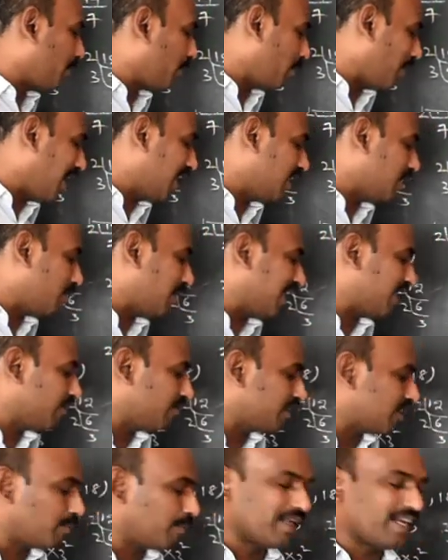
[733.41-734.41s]
multiplying
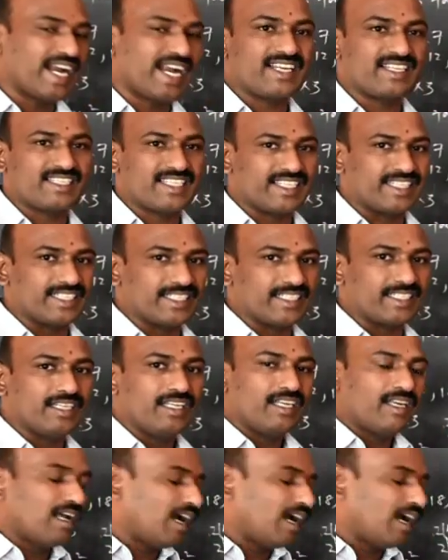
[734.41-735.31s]
with the periodicity.